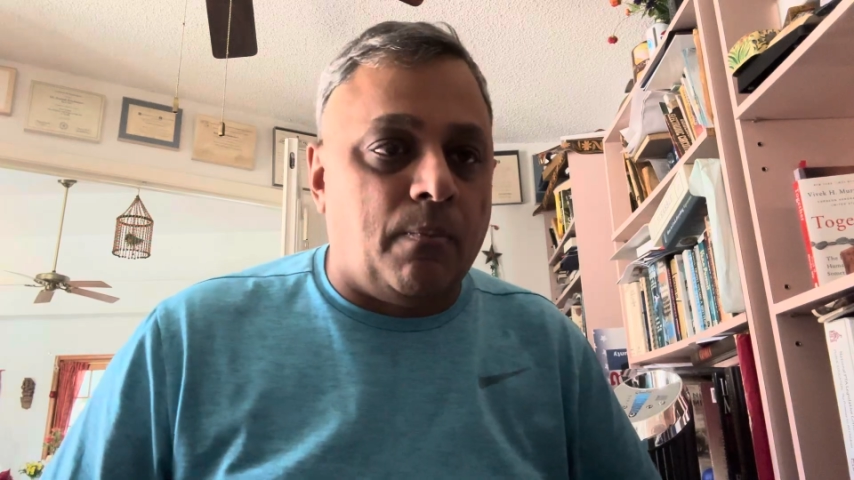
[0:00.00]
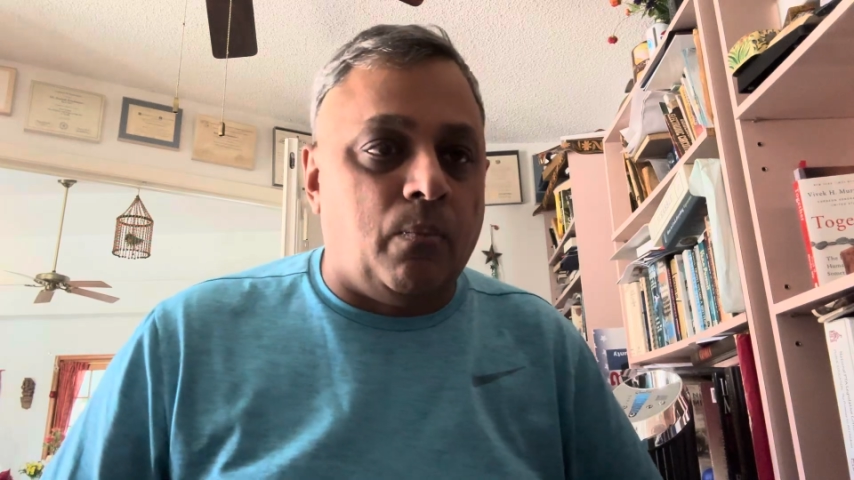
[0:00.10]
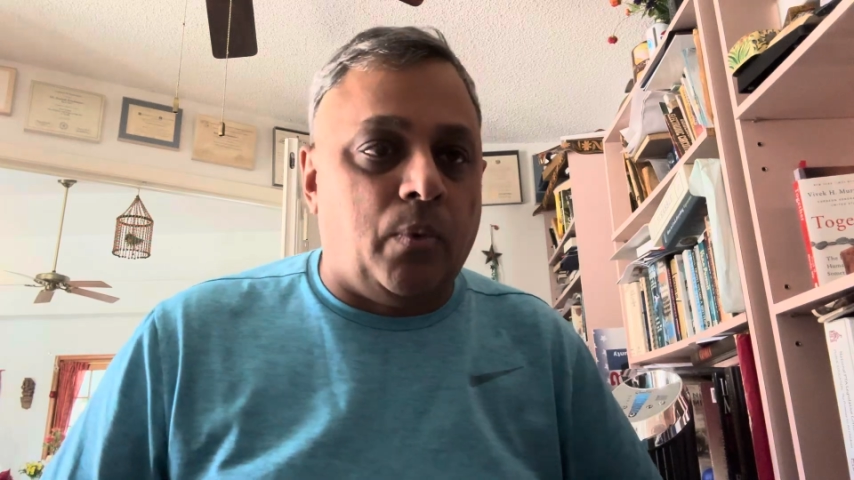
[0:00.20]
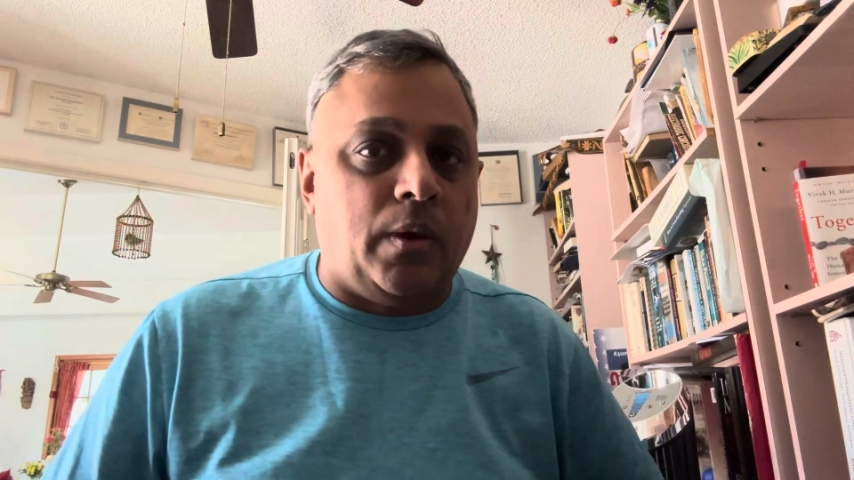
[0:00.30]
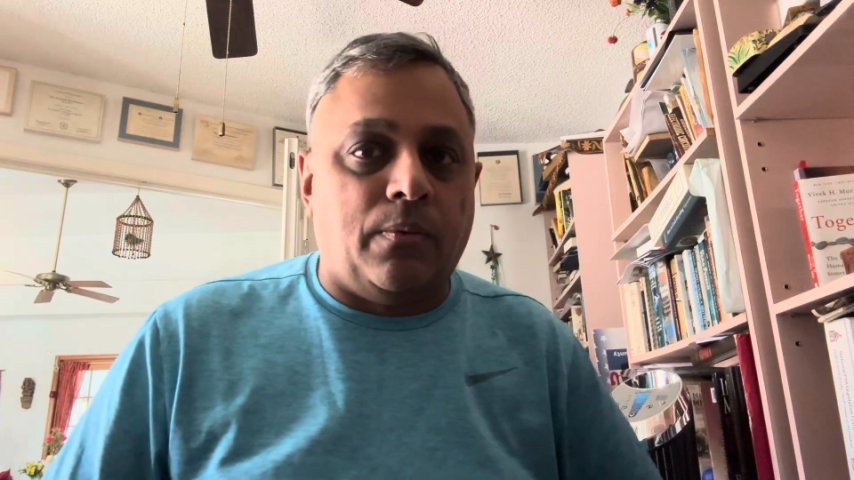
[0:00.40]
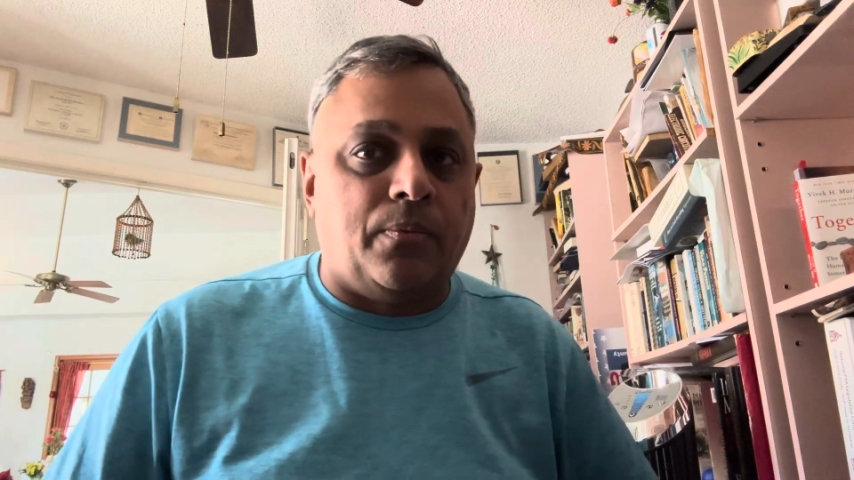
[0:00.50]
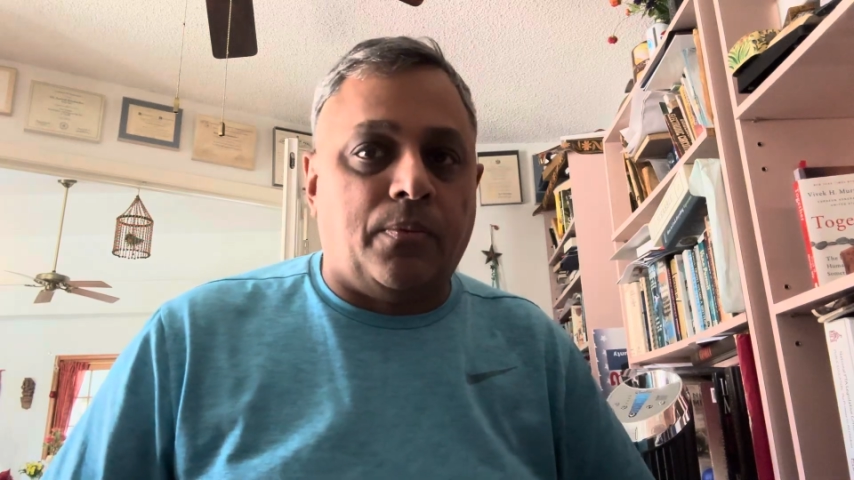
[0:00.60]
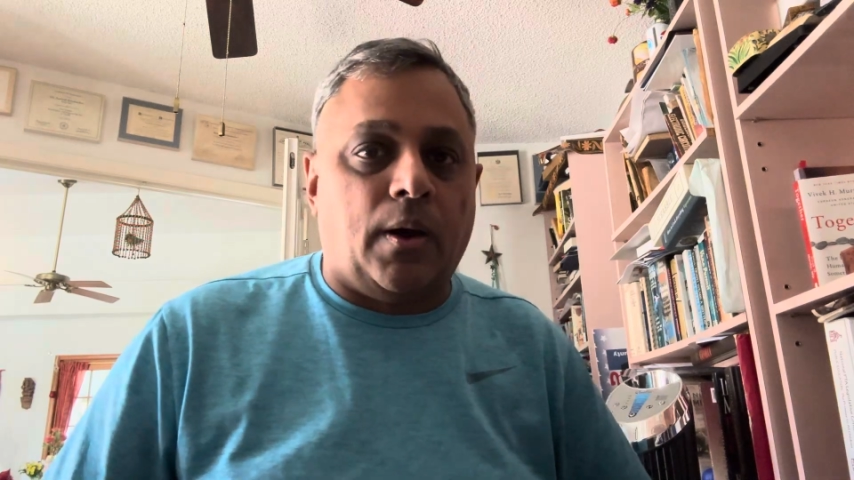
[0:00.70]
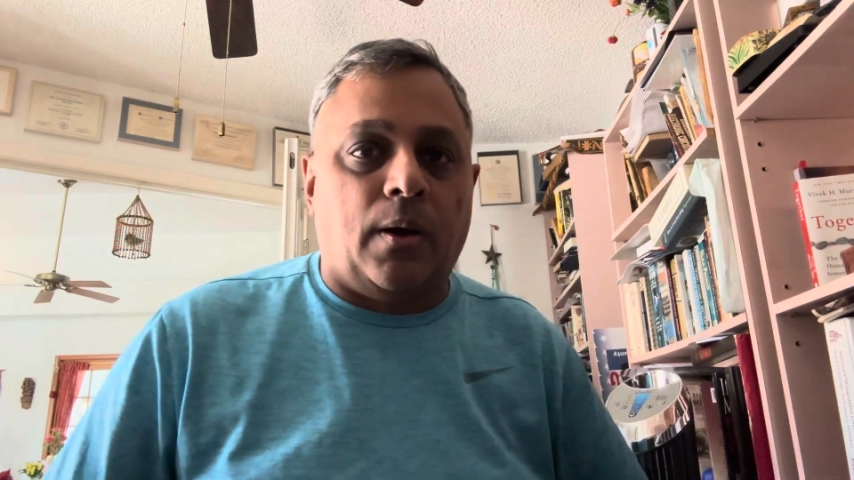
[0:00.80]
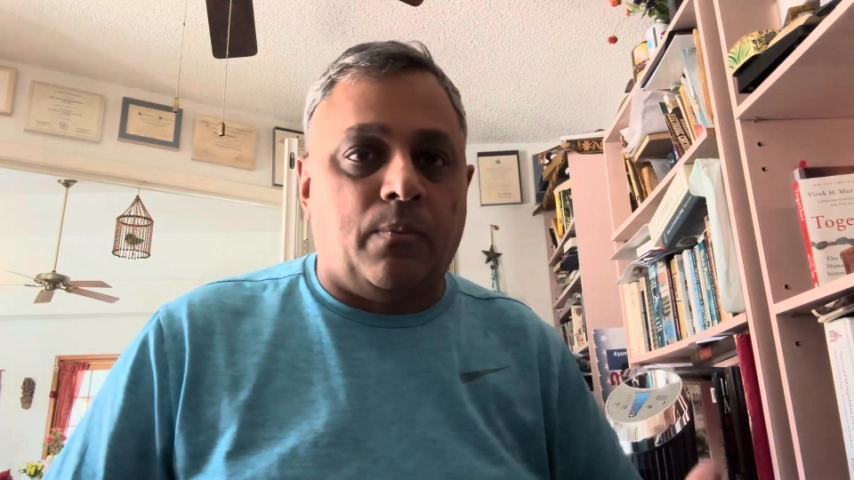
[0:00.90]

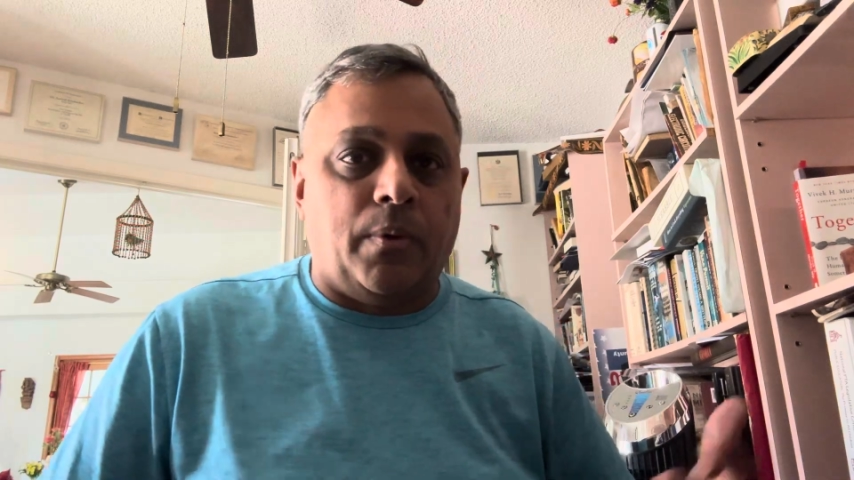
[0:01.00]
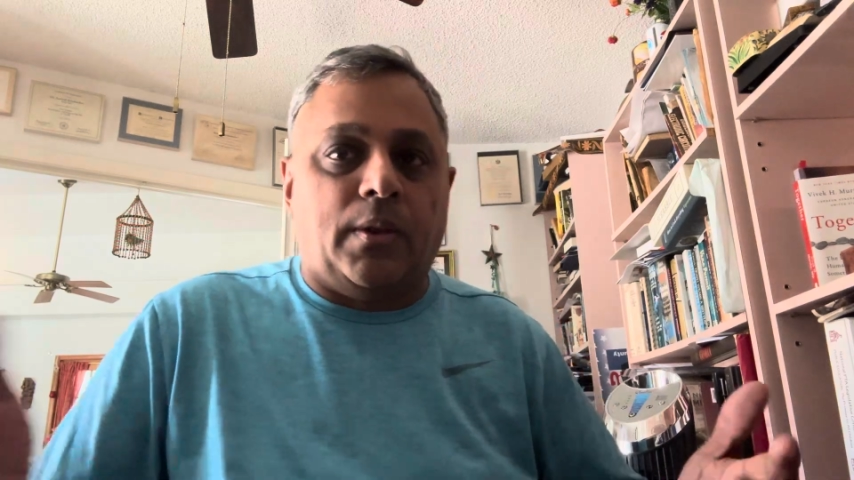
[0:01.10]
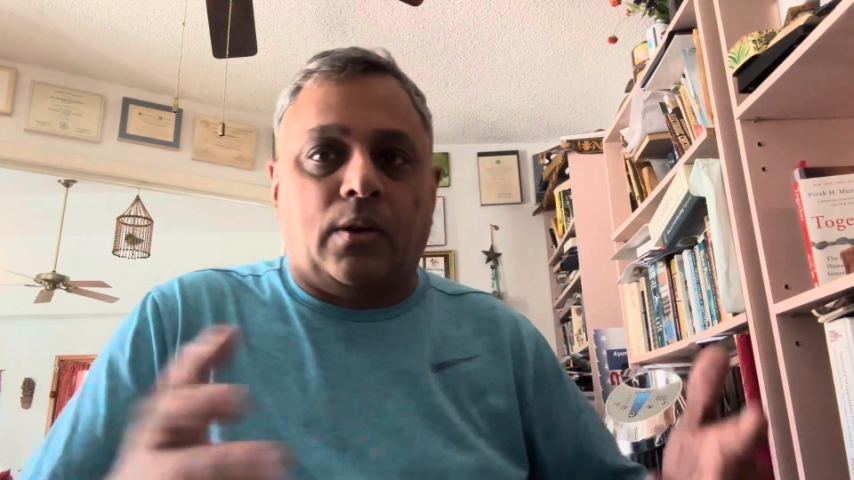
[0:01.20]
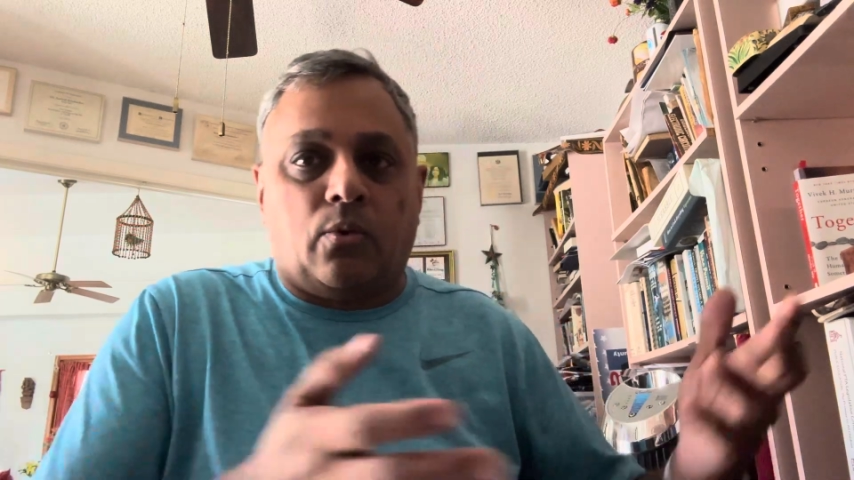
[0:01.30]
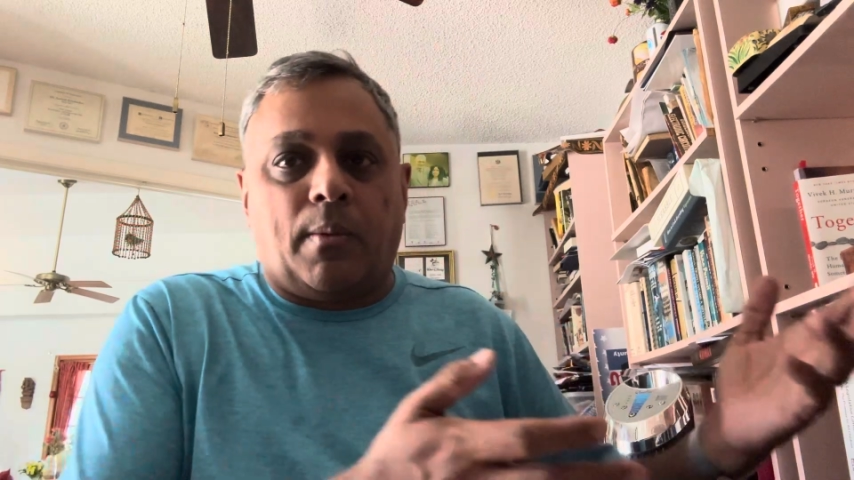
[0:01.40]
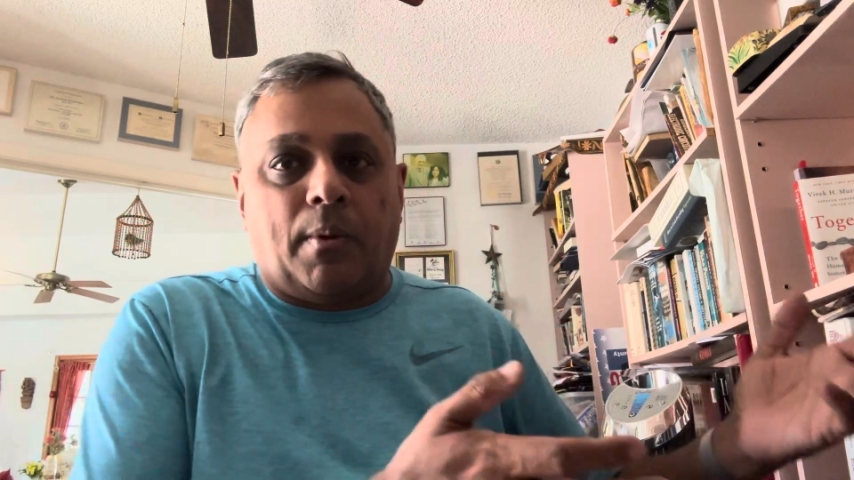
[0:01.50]
we did a Graham